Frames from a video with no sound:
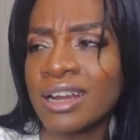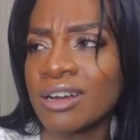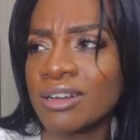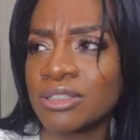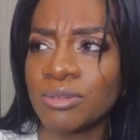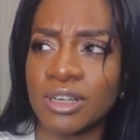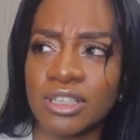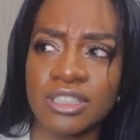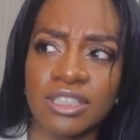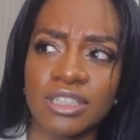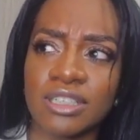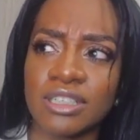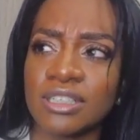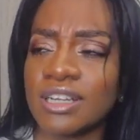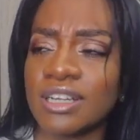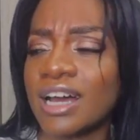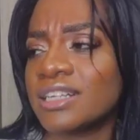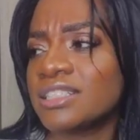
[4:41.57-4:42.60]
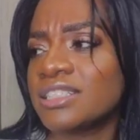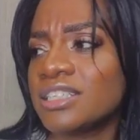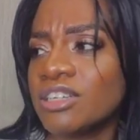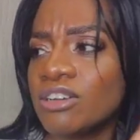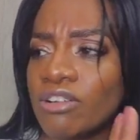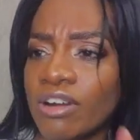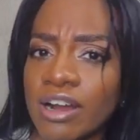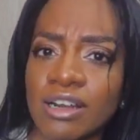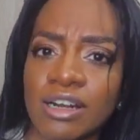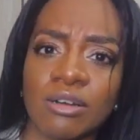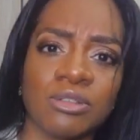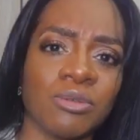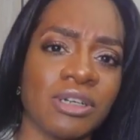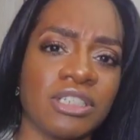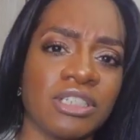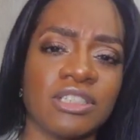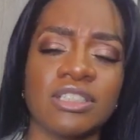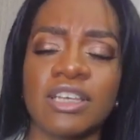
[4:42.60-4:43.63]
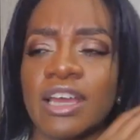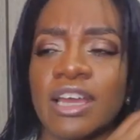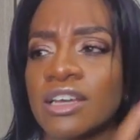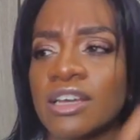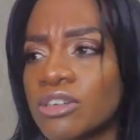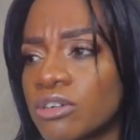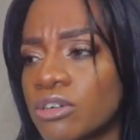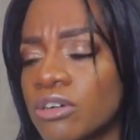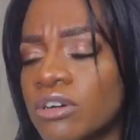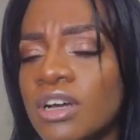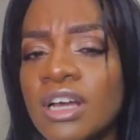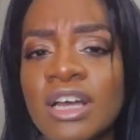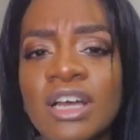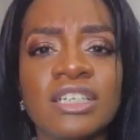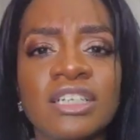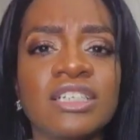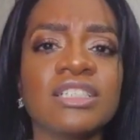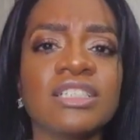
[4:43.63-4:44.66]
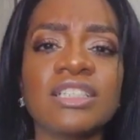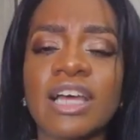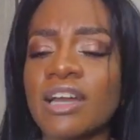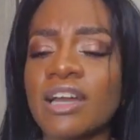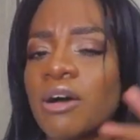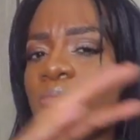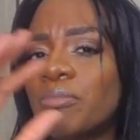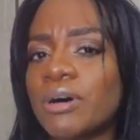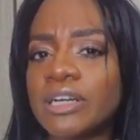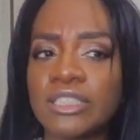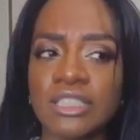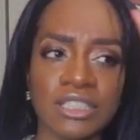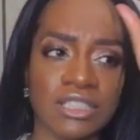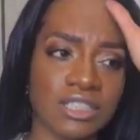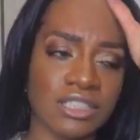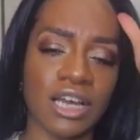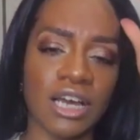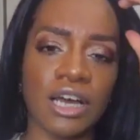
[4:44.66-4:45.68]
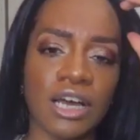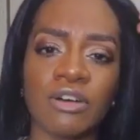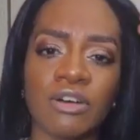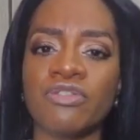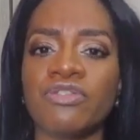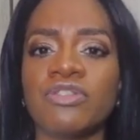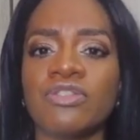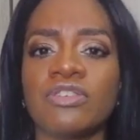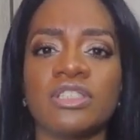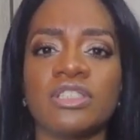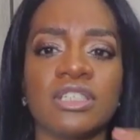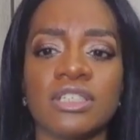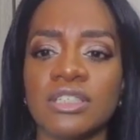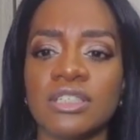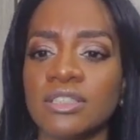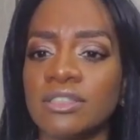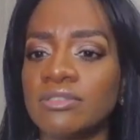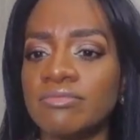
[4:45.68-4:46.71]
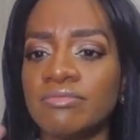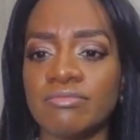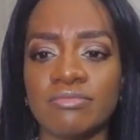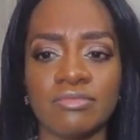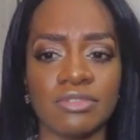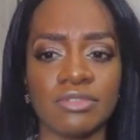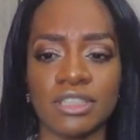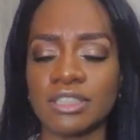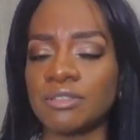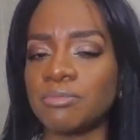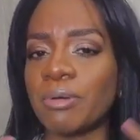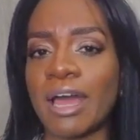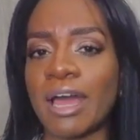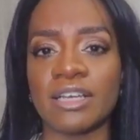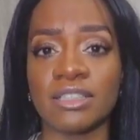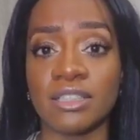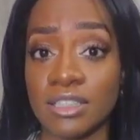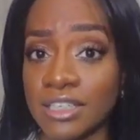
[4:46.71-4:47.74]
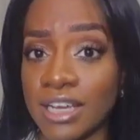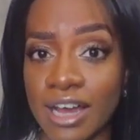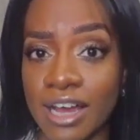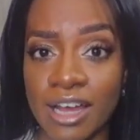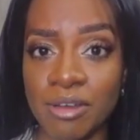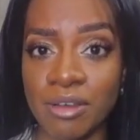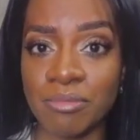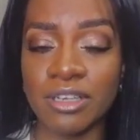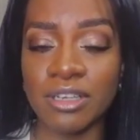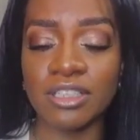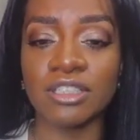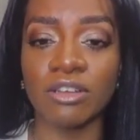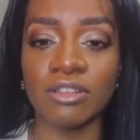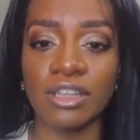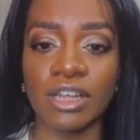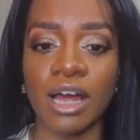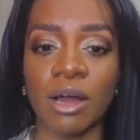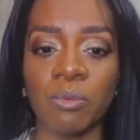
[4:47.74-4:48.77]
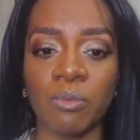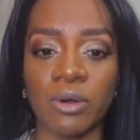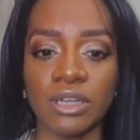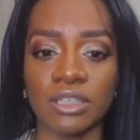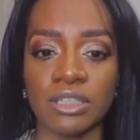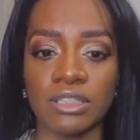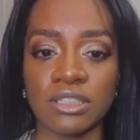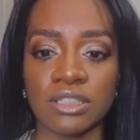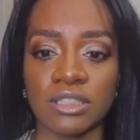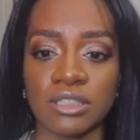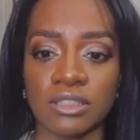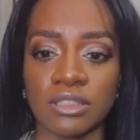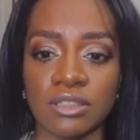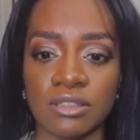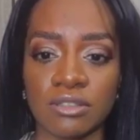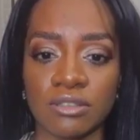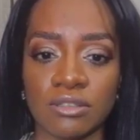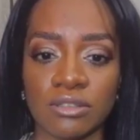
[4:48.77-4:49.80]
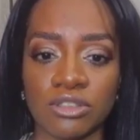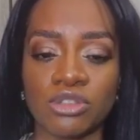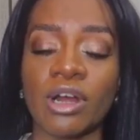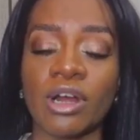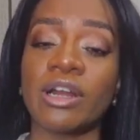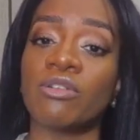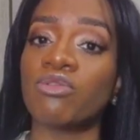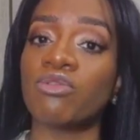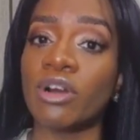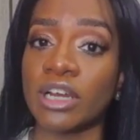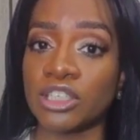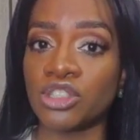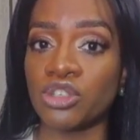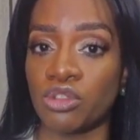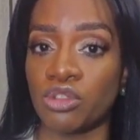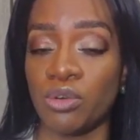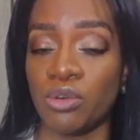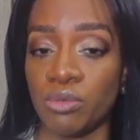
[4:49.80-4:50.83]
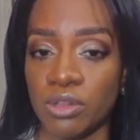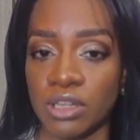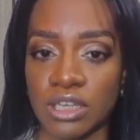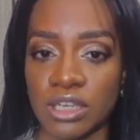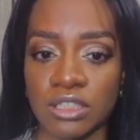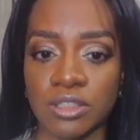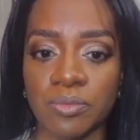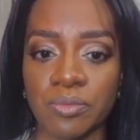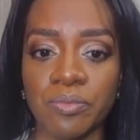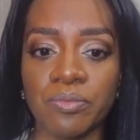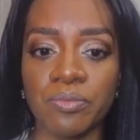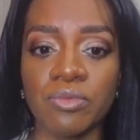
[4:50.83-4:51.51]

I was watching IT Crowd. I was watching Scandal. Just like a bunch of stuff to just pass the time so that I wouldn't try to rush through this.